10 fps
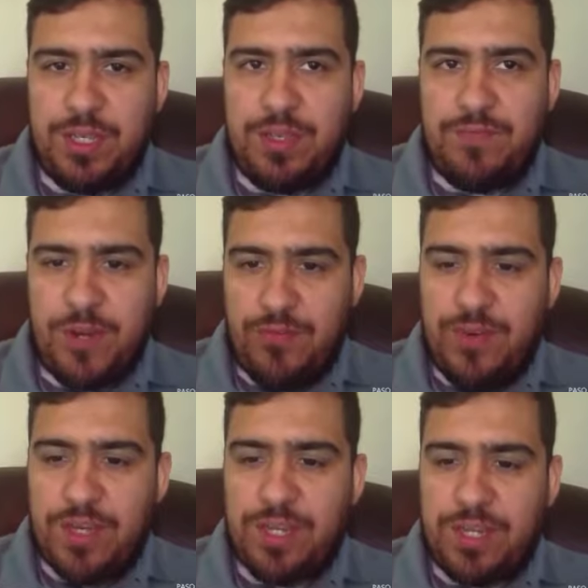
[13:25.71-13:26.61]

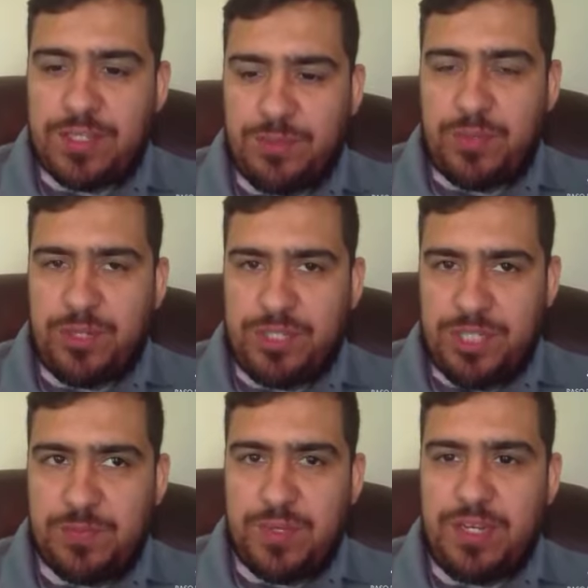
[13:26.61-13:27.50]
verified as a
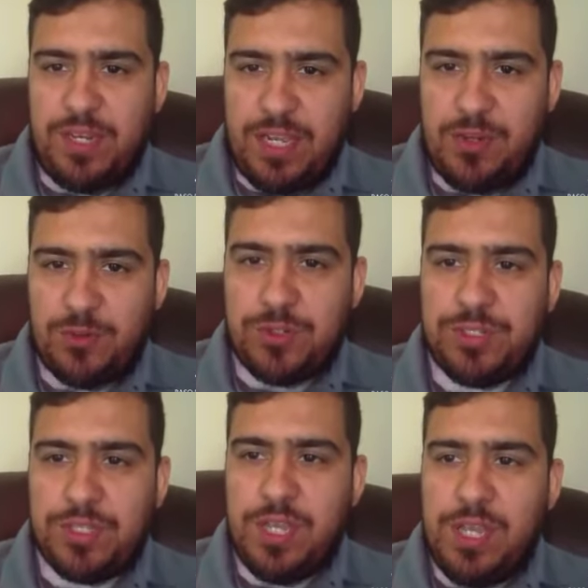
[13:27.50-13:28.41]
participating landlord,
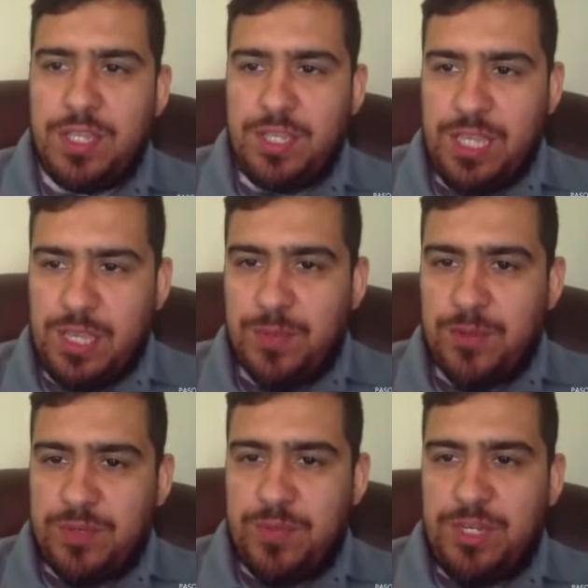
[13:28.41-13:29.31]
the email
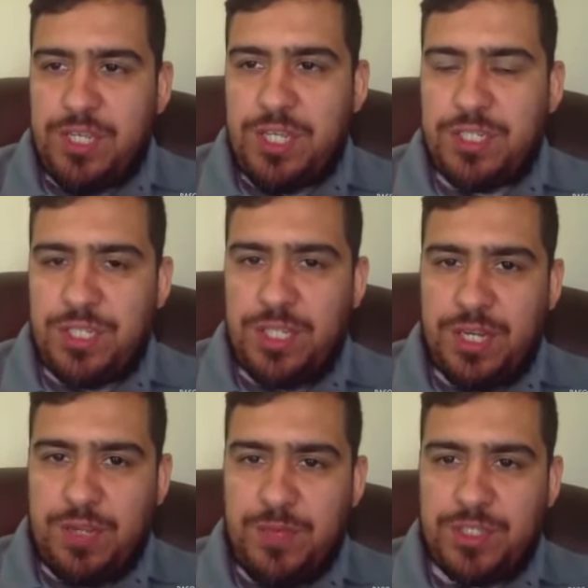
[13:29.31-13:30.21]
communication that
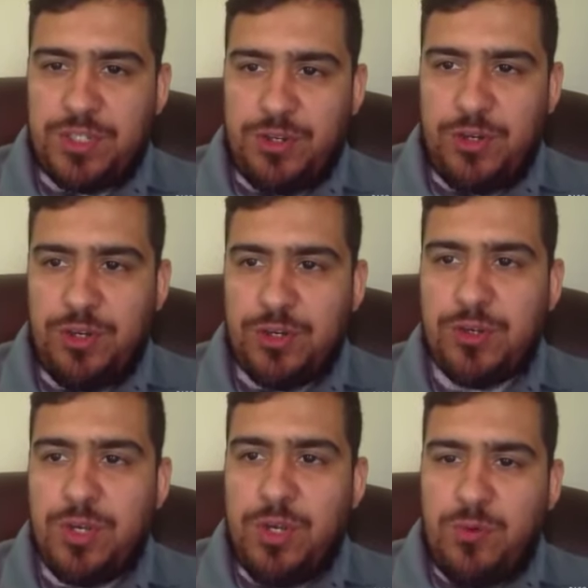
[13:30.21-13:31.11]
I mentioned earlier
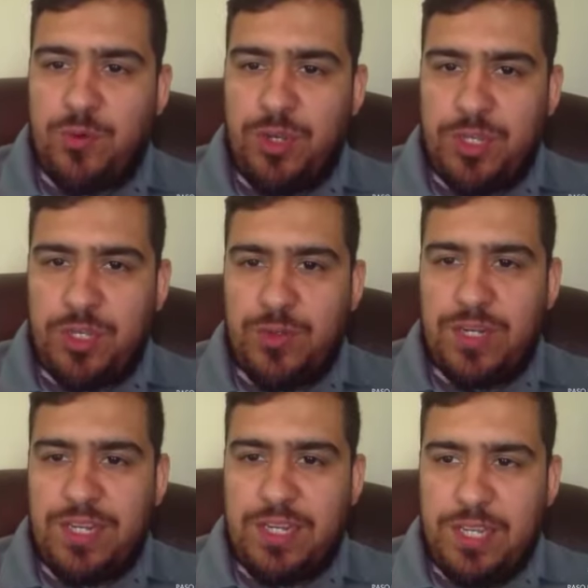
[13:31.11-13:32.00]
will include
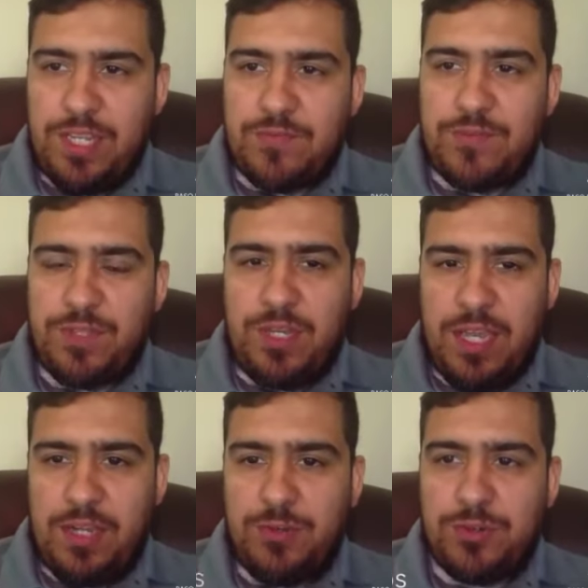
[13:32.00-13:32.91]
a link for the
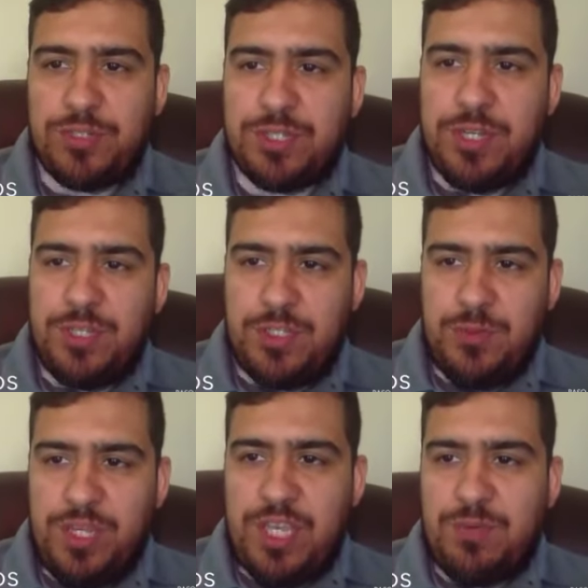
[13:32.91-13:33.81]
landlords to
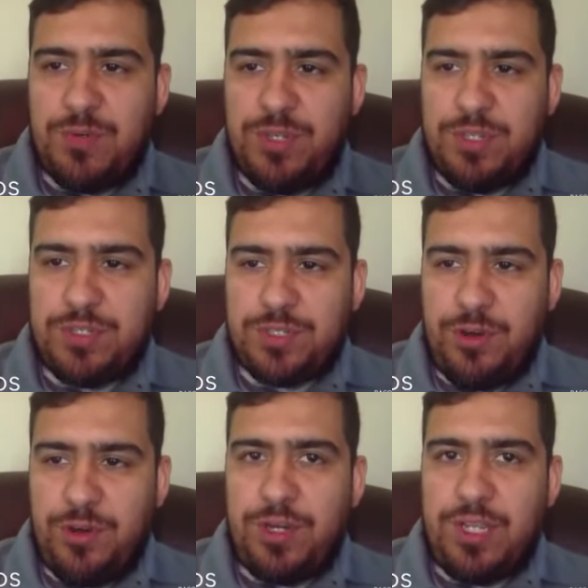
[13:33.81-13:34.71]
be able to
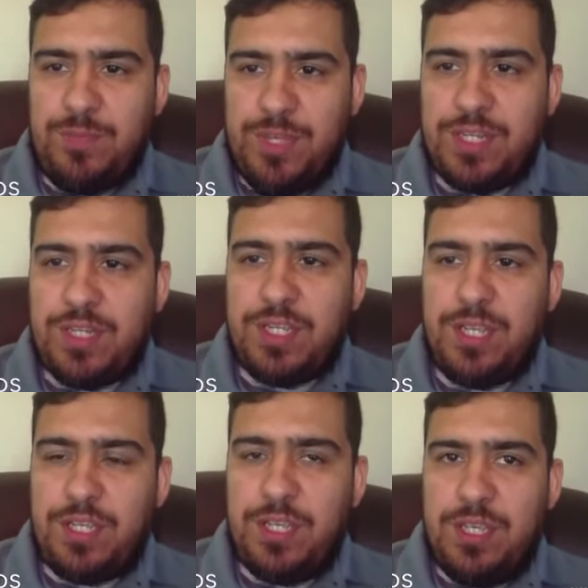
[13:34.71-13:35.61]
start
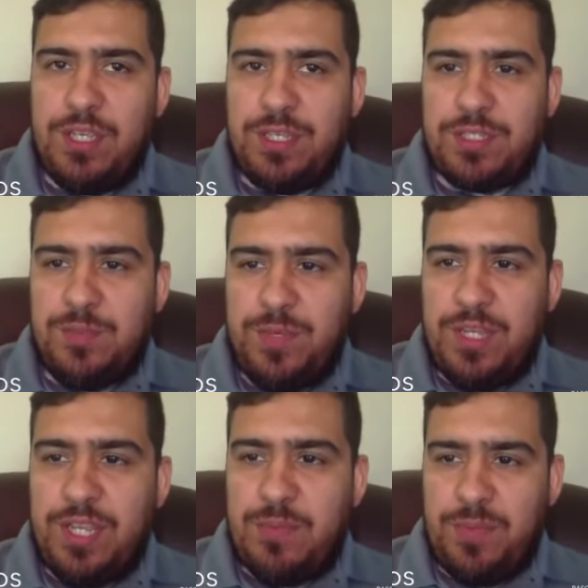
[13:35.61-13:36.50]
immediately
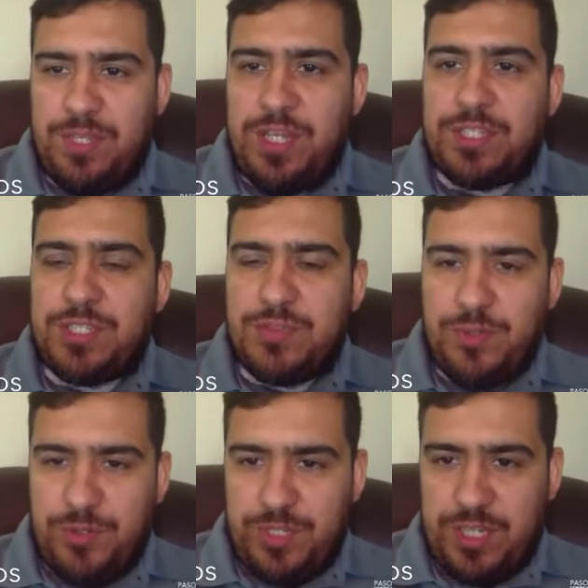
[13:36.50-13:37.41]
submitting applications for
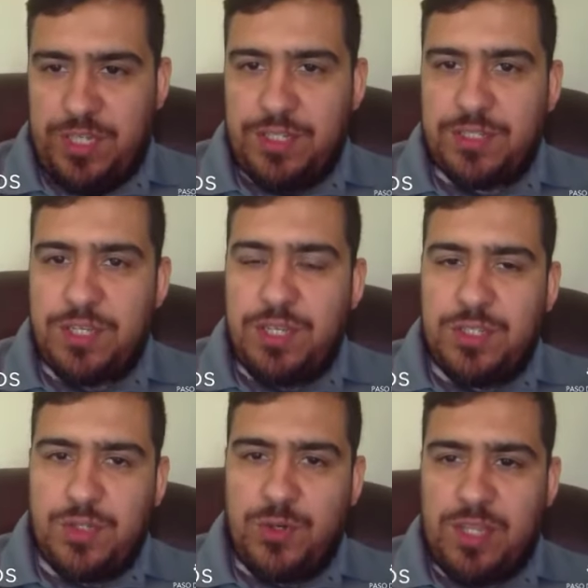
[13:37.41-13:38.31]
their tenants.
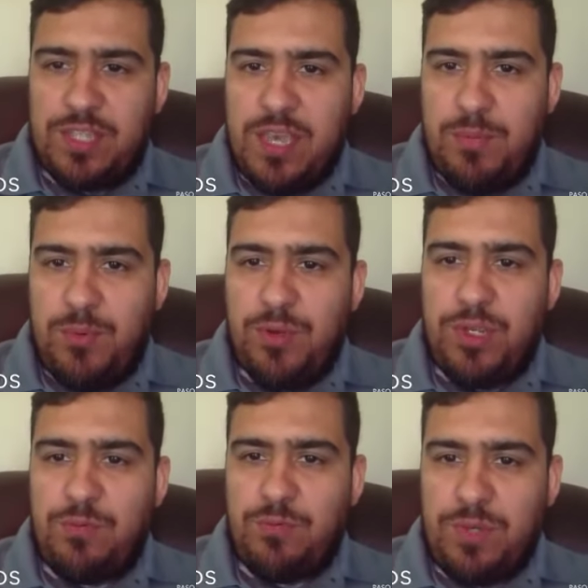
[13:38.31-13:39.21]
So at that
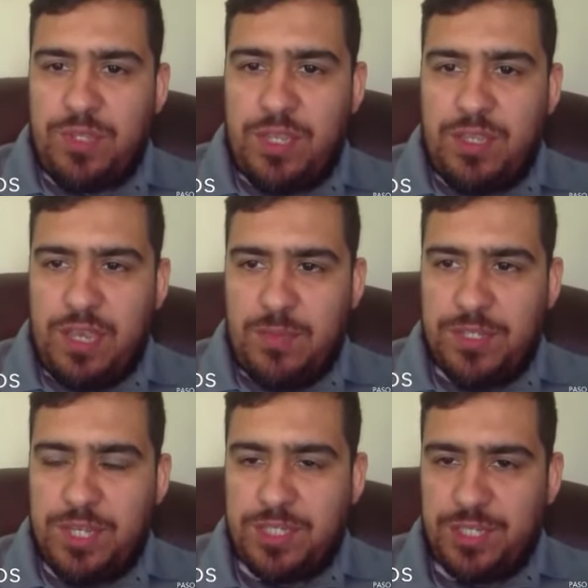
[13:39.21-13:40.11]
point that the
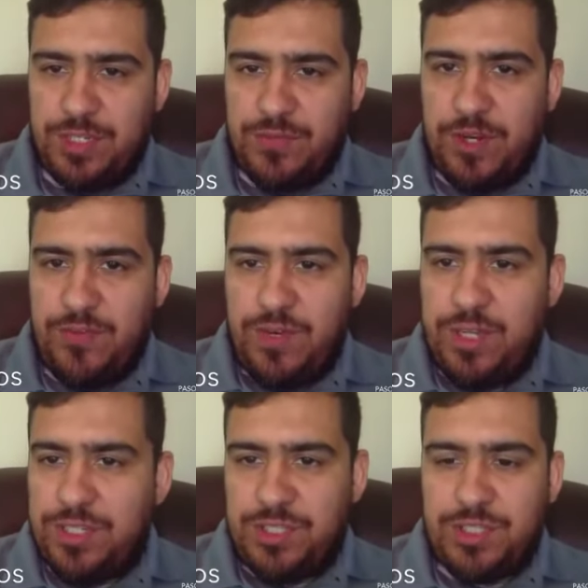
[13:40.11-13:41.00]
application is verified,
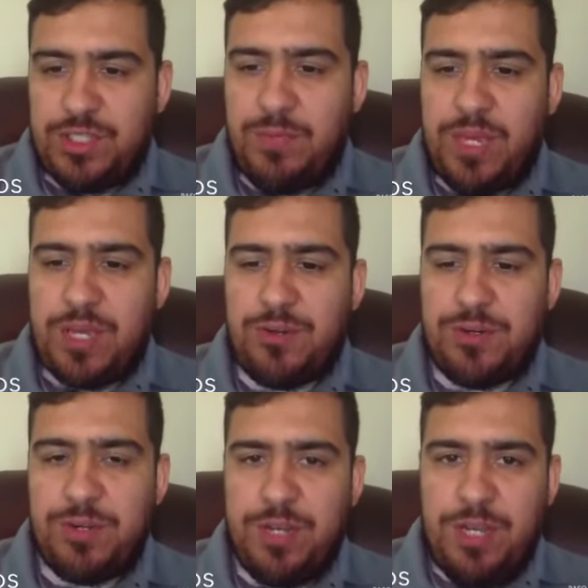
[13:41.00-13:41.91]
it's just a
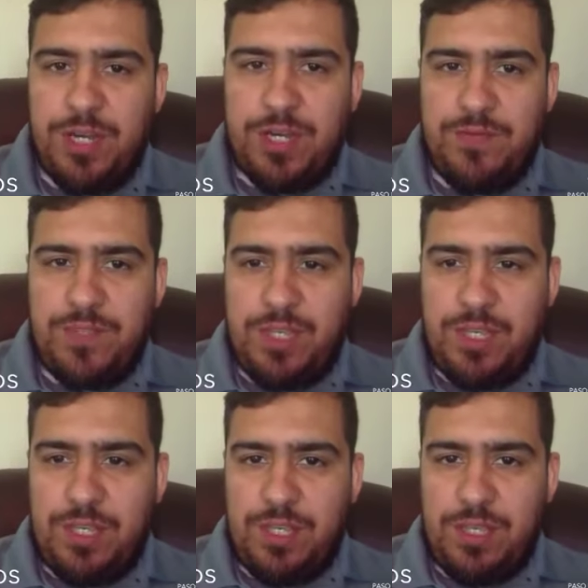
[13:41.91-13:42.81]
matter of
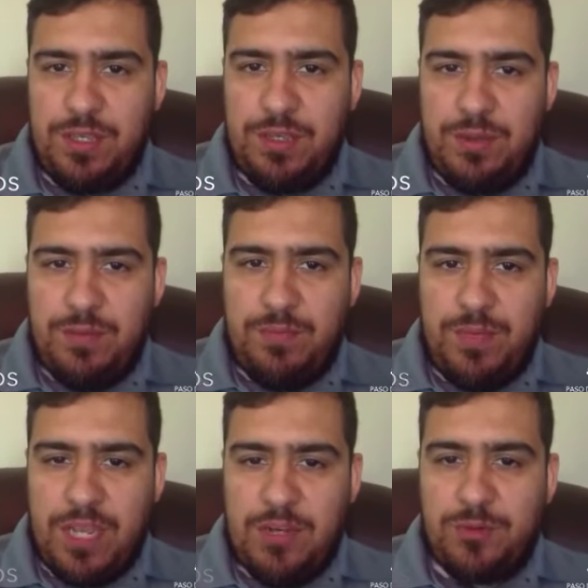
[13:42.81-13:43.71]
the
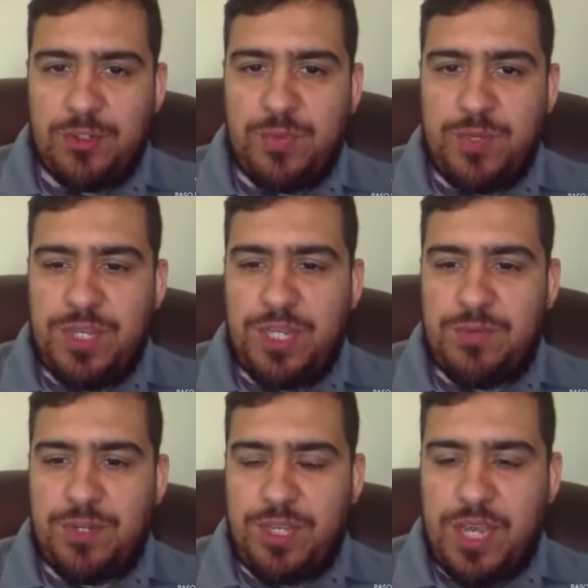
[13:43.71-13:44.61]
landlords being able
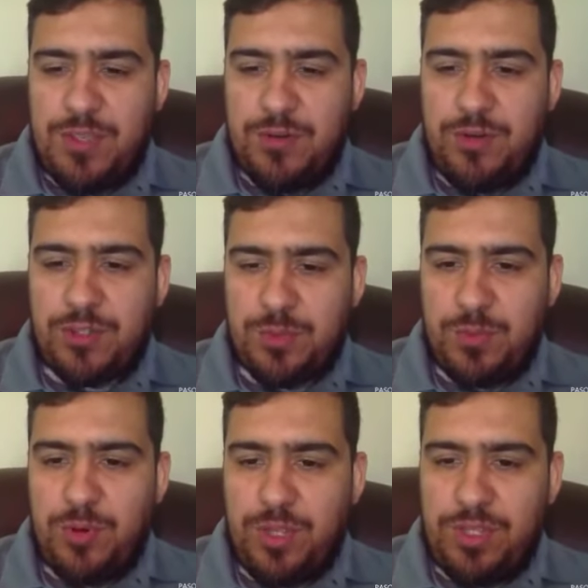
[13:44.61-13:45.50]
to gather all
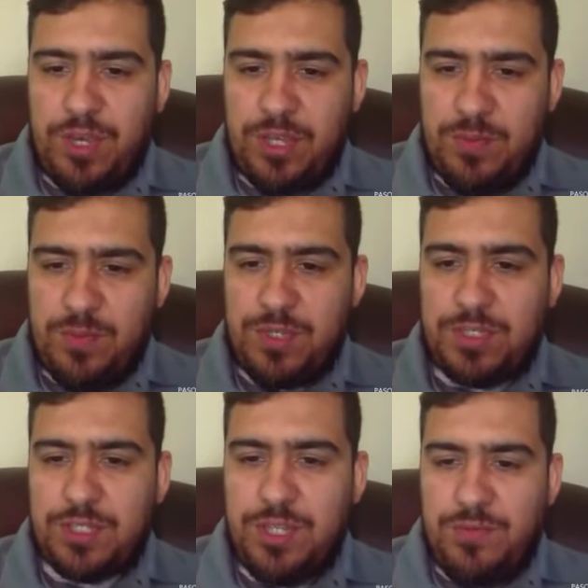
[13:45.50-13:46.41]
supporting documents
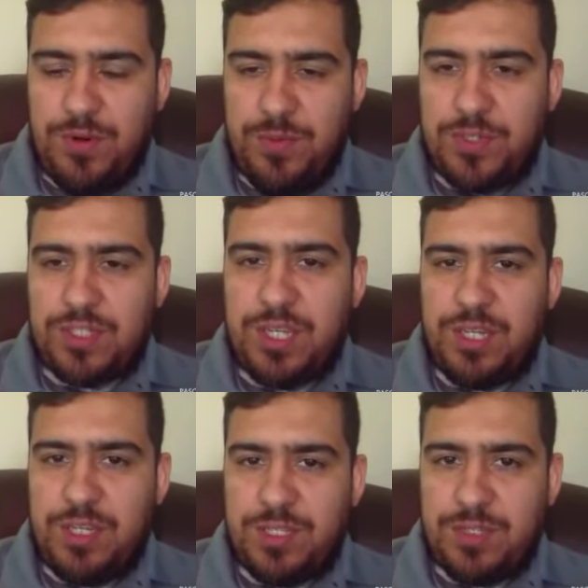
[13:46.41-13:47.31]
from their
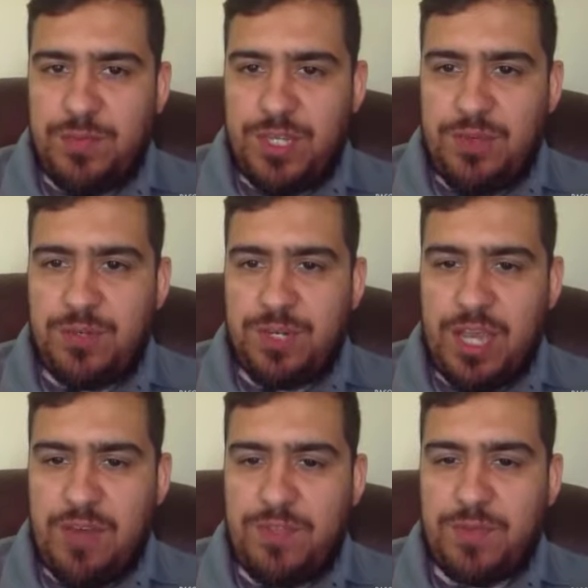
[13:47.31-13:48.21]
tenants and be able to
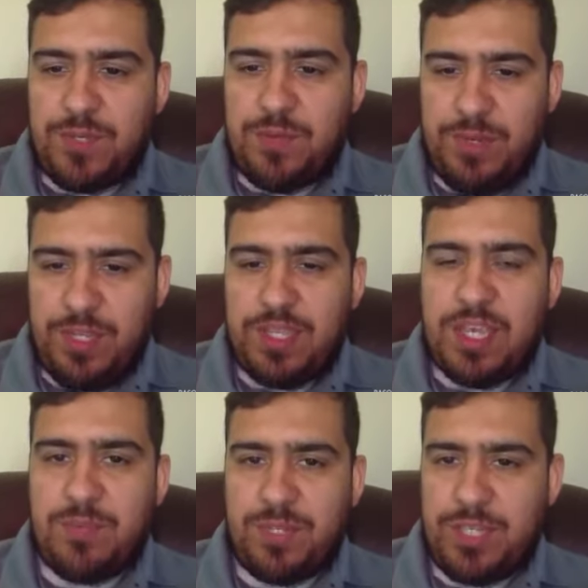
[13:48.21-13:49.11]
have them complete the
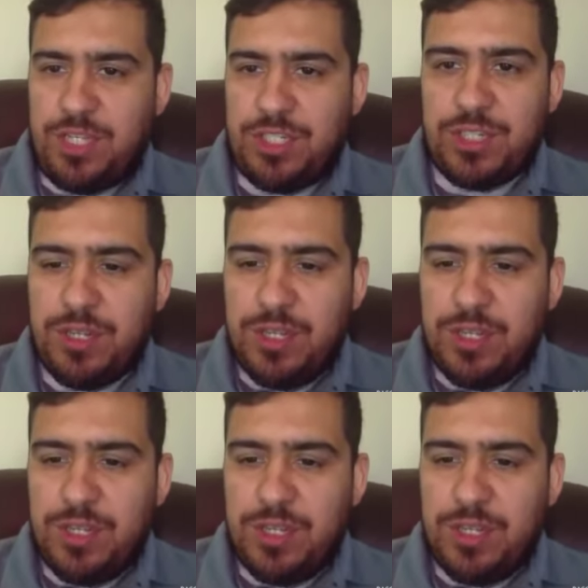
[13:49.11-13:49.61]
application.